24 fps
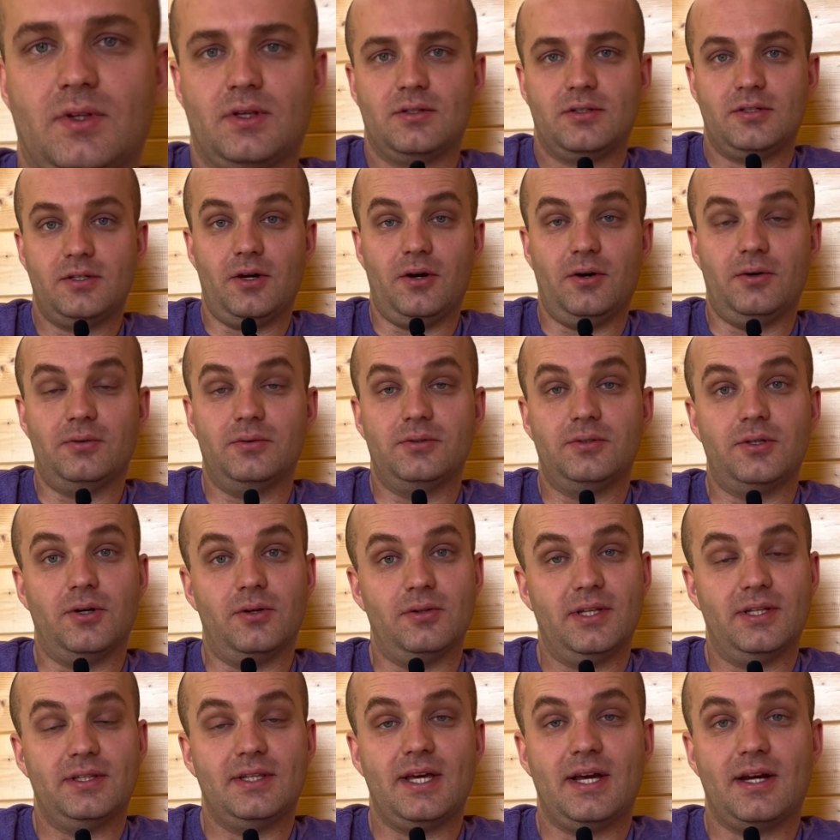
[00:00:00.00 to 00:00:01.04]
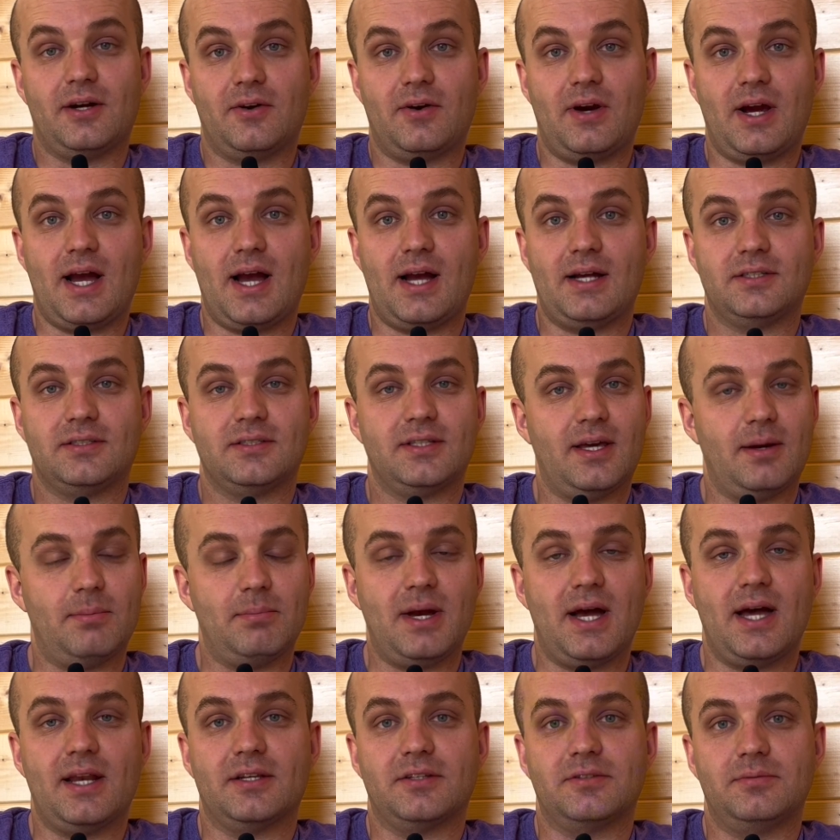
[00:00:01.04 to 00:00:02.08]
So don't let that crash, that
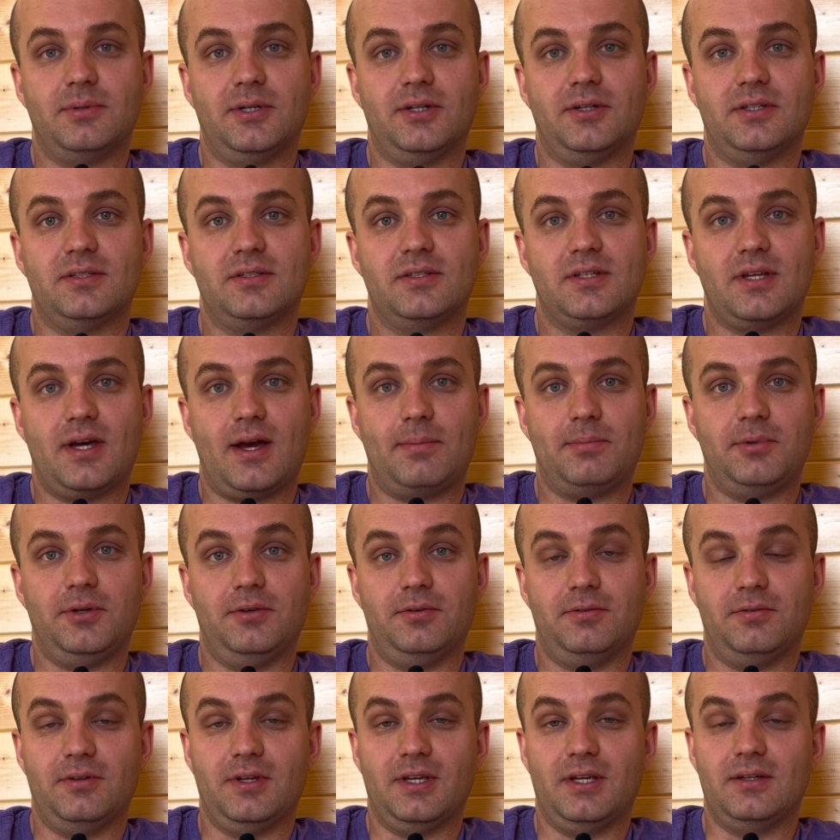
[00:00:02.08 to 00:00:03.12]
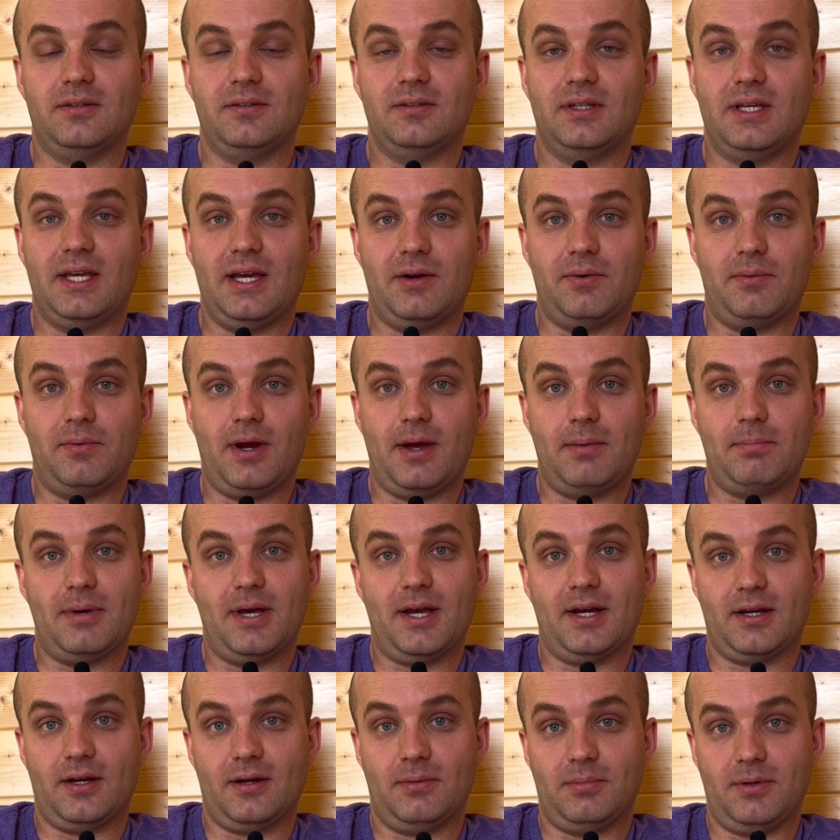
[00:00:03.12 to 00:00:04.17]
bad experience stop you from getting right
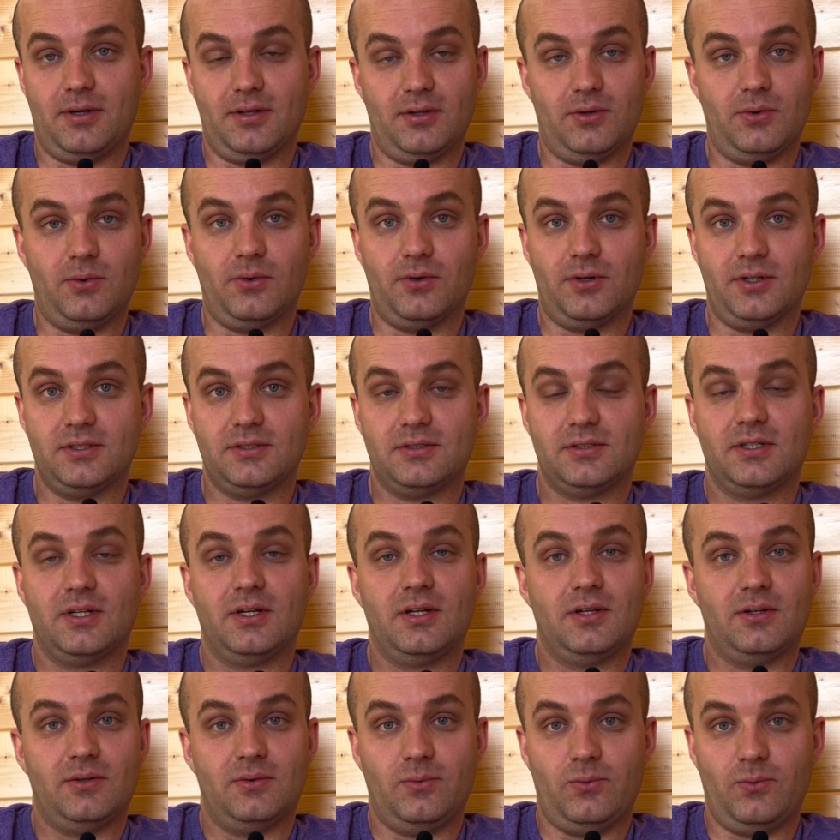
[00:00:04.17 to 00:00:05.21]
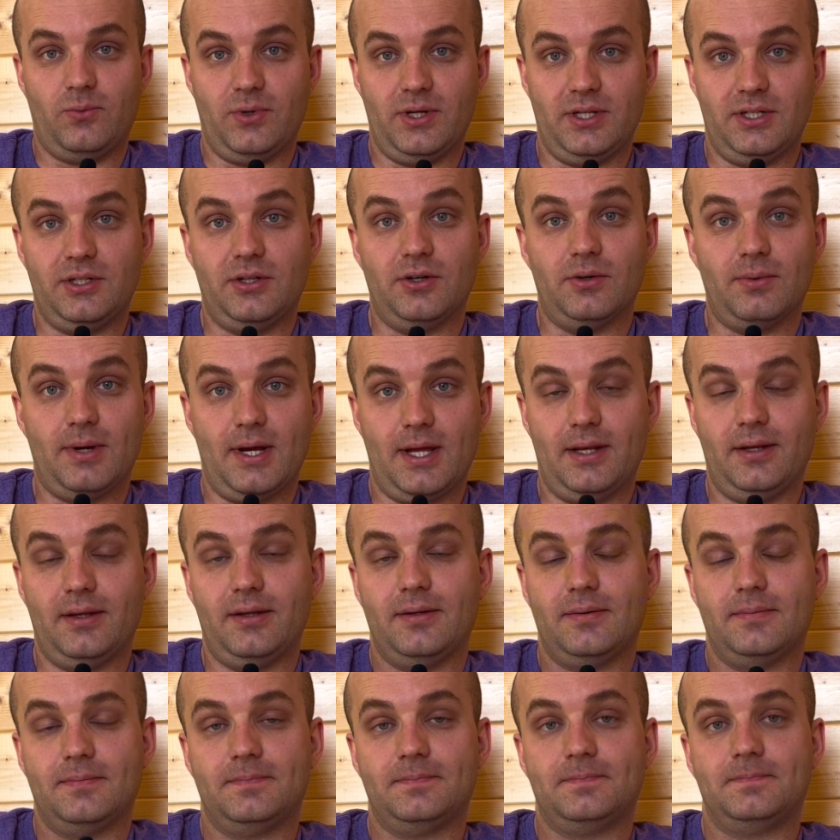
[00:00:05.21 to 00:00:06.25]
back up on the horse when you're ready.
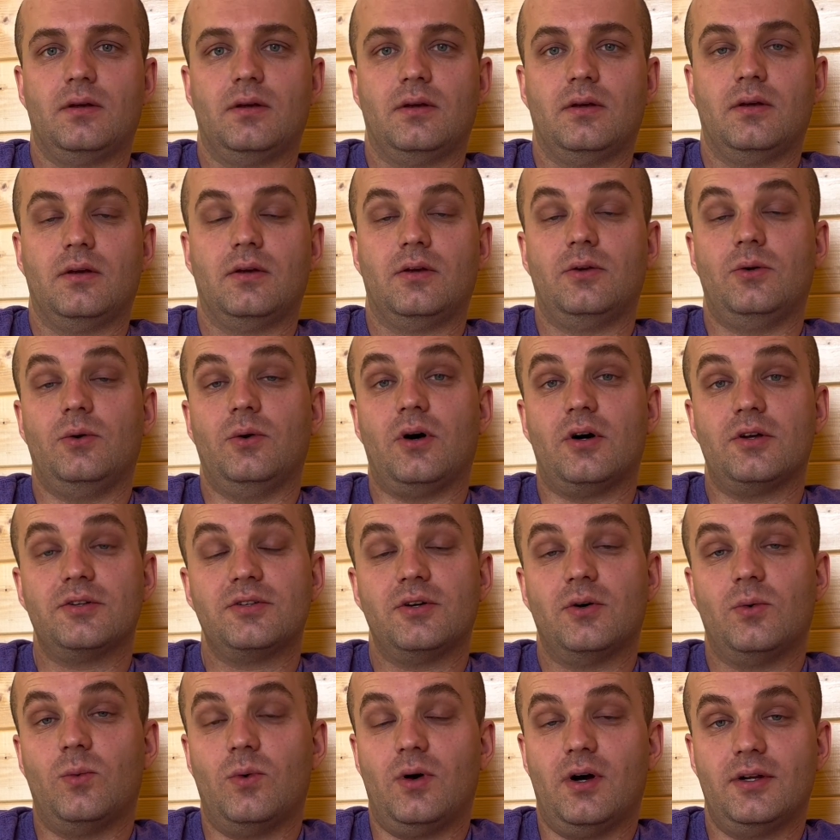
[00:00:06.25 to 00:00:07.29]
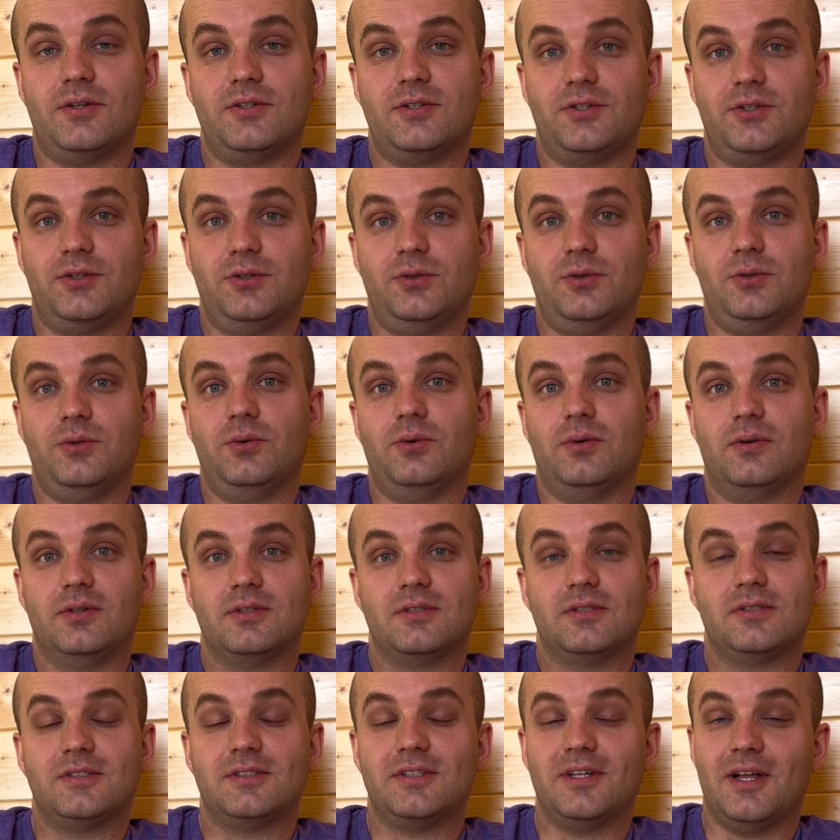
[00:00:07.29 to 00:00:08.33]
You also want to
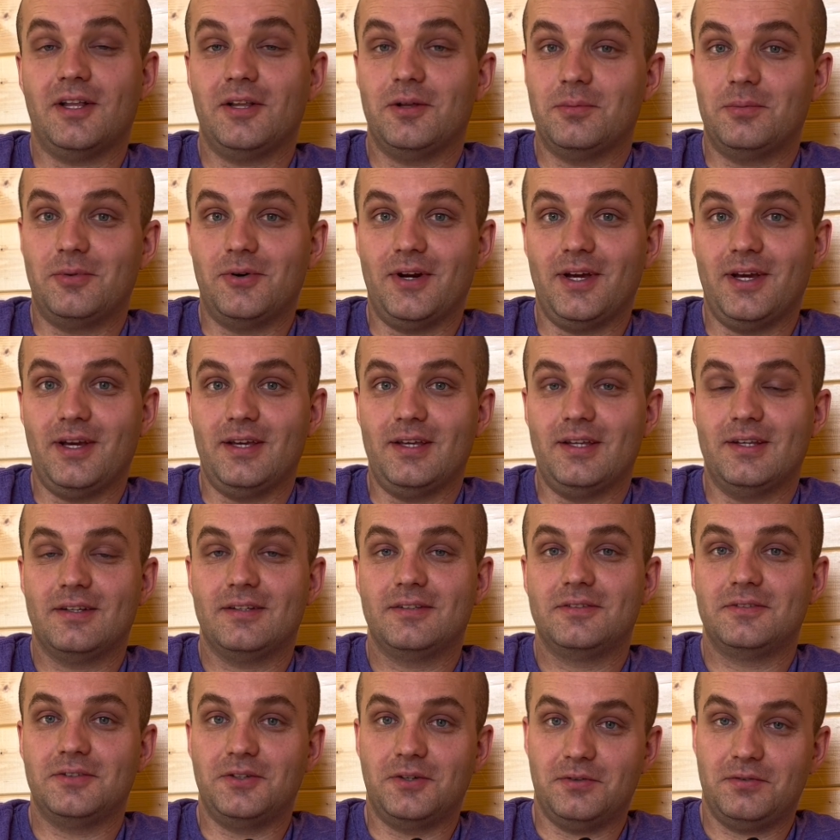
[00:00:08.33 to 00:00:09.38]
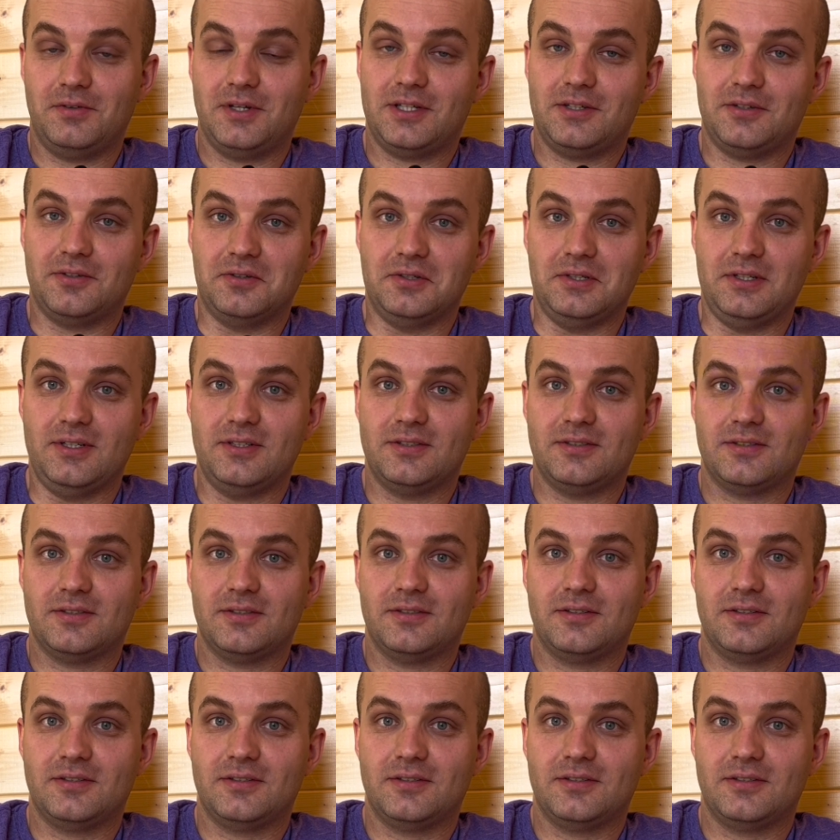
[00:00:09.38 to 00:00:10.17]
celebrate your victories.